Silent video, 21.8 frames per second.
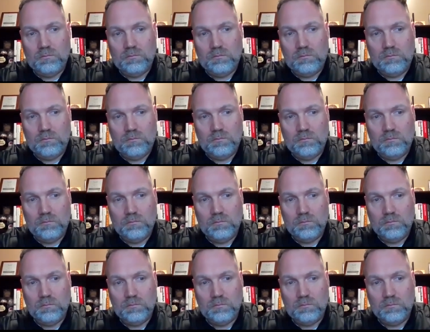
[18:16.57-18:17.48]

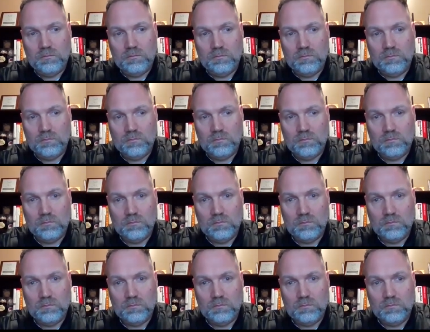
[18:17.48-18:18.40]

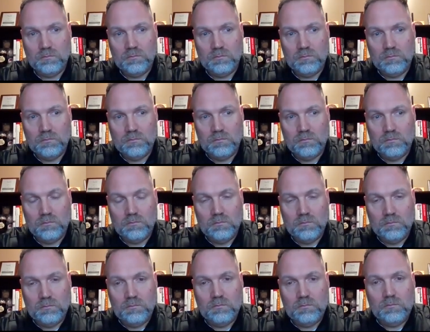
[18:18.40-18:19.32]

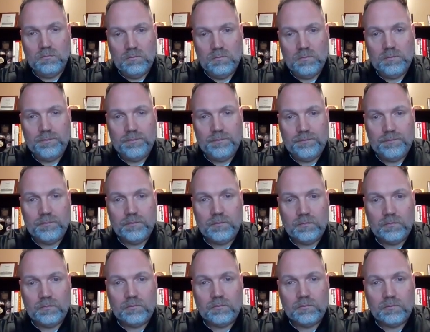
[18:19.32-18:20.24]

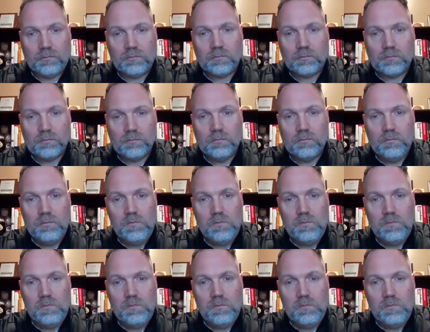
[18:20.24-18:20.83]
(not speaking)